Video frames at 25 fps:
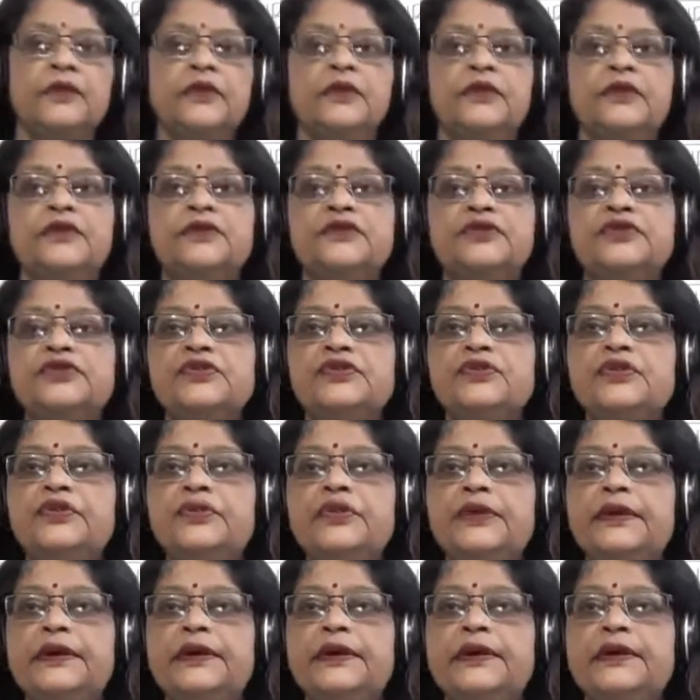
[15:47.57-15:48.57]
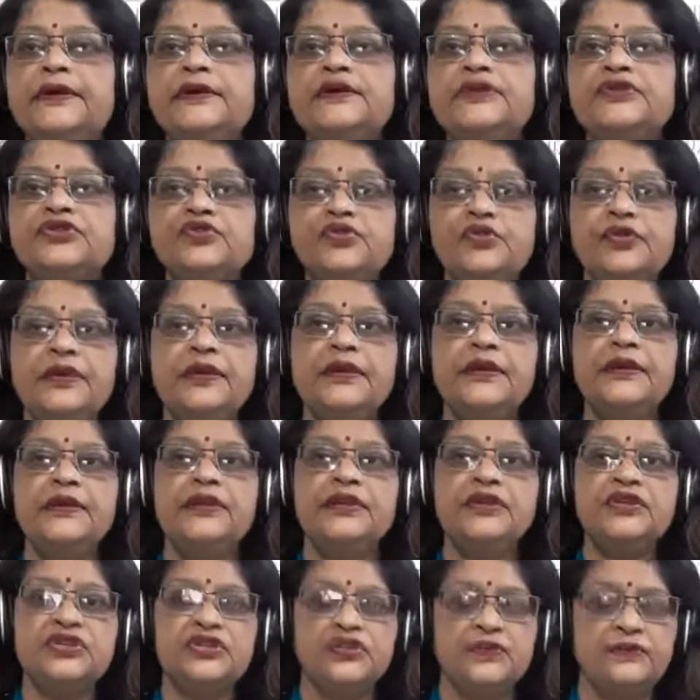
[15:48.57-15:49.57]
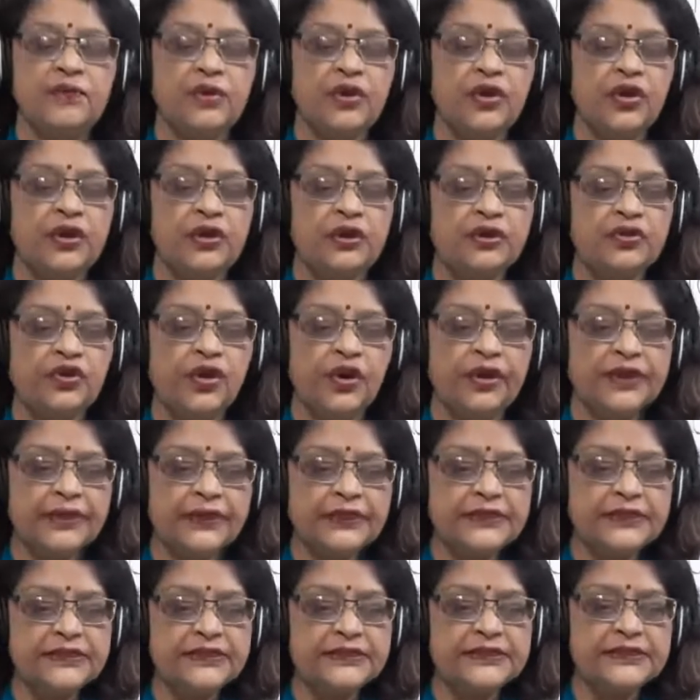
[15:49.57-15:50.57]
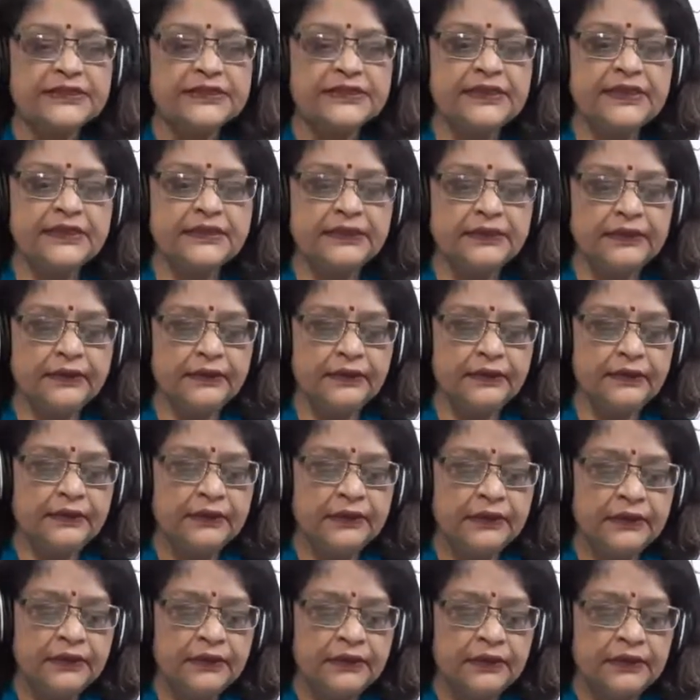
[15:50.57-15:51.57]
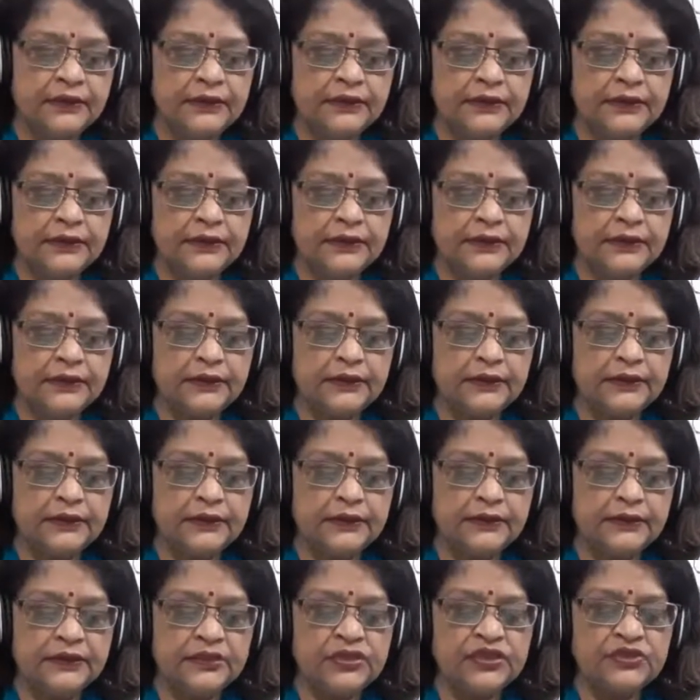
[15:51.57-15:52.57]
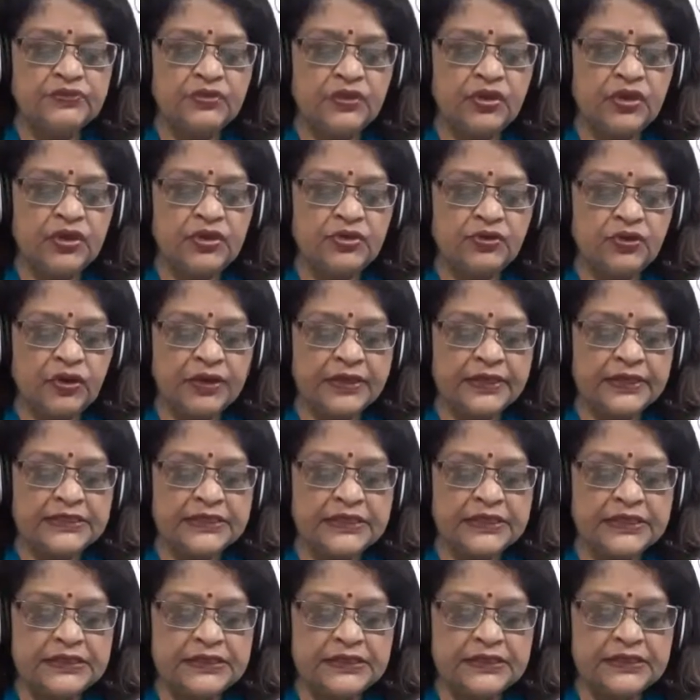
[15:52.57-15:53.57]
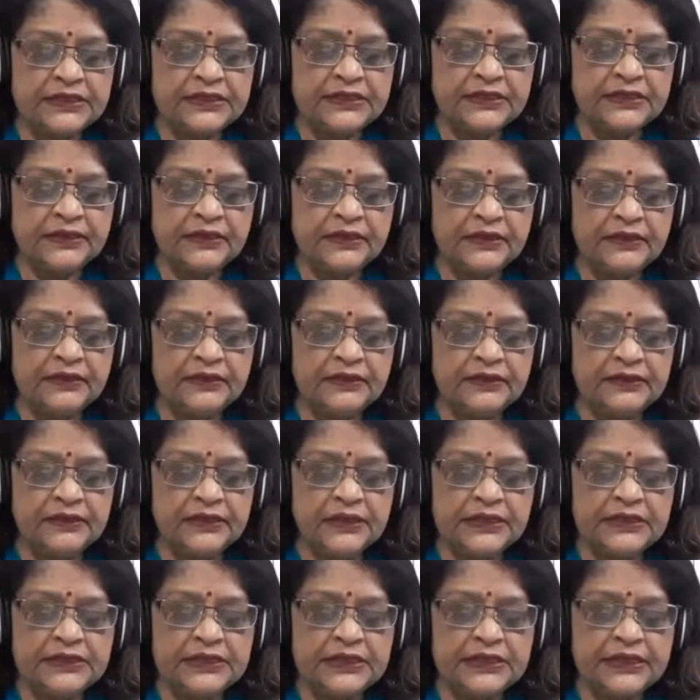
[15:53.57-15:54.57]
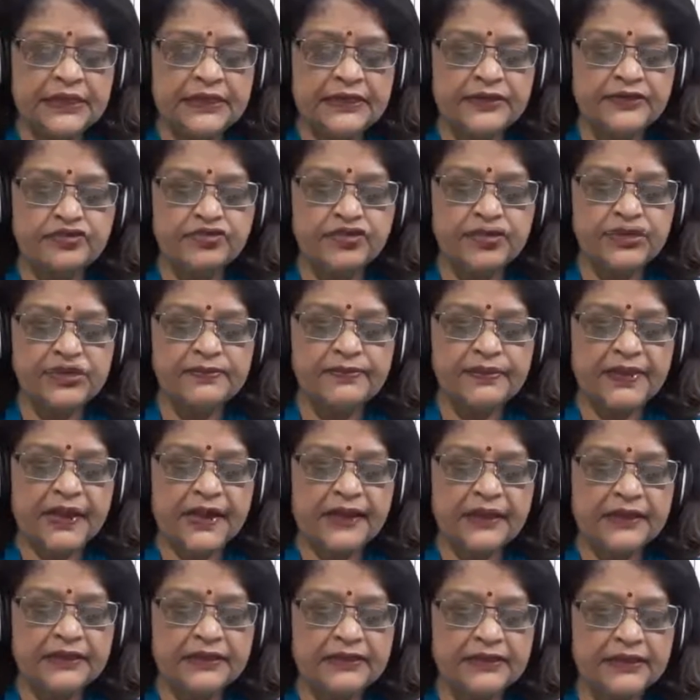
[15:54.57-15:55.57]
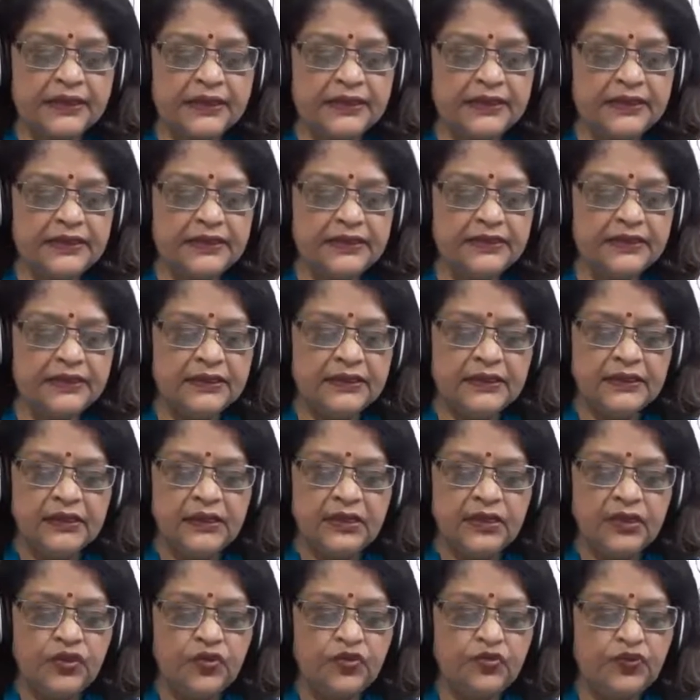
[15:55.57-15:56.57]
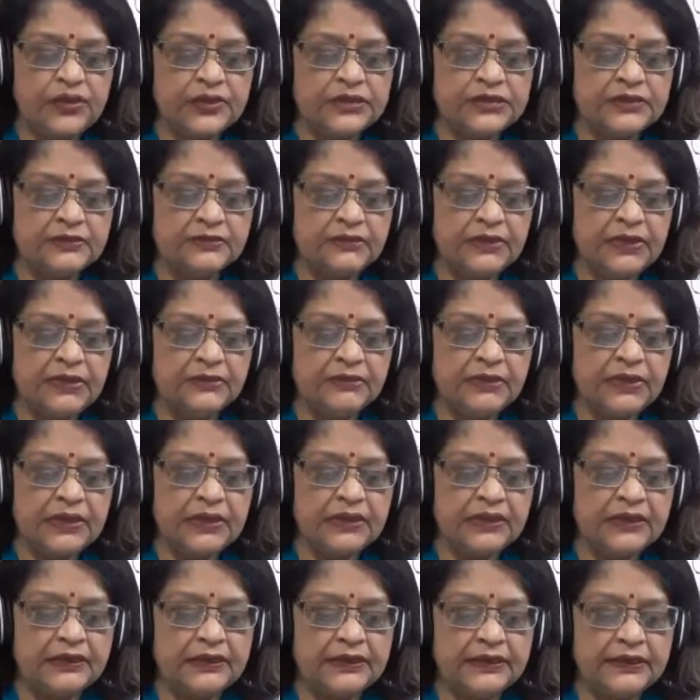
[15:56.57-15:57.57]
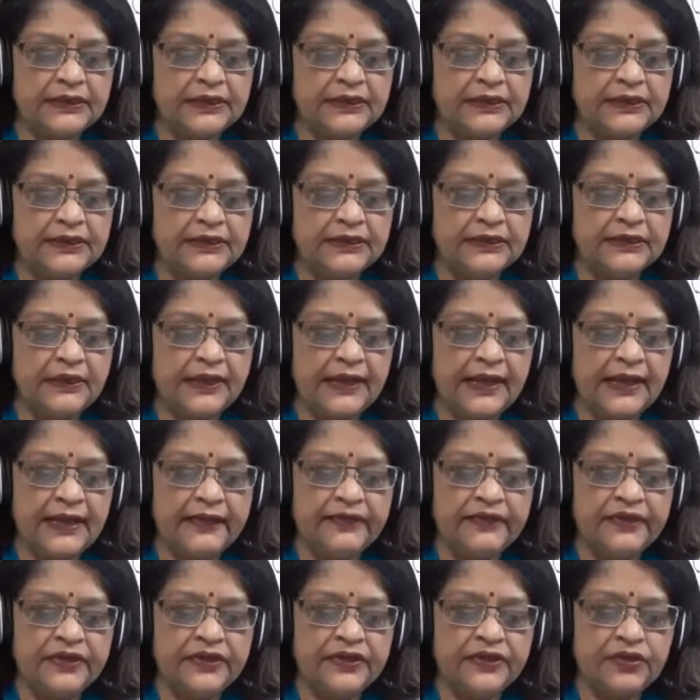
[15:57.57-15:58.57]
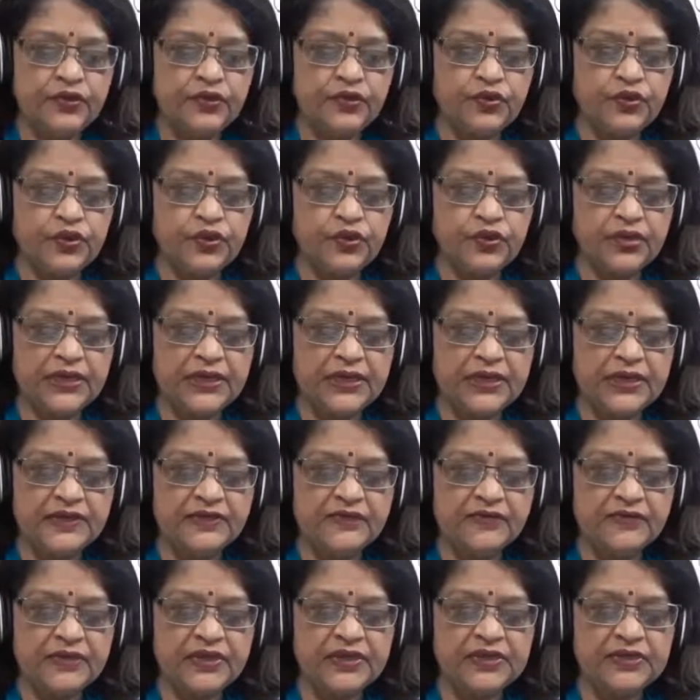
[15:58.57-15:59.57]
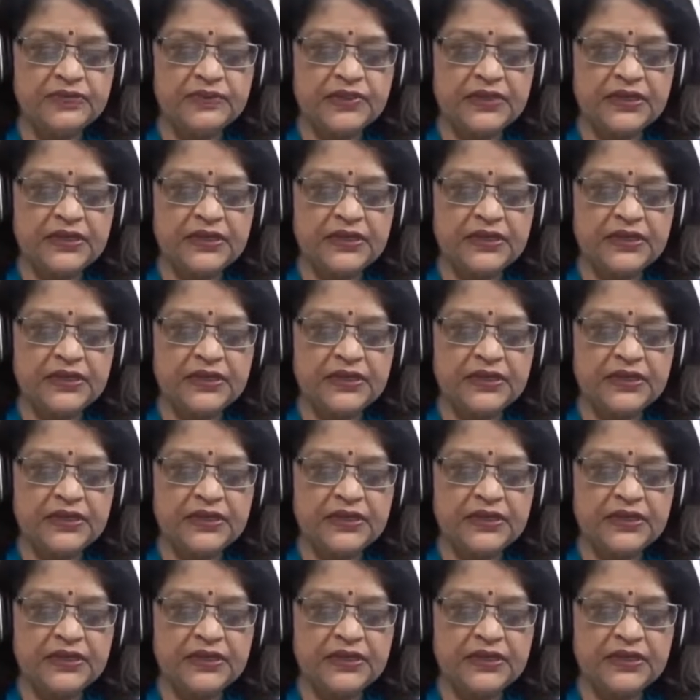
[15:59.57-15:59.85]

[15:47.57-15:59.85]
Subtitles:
So a student, a small cottage is there. A small cottage interior. There is an entrance back right, which may be curtained, and the door to the left must be a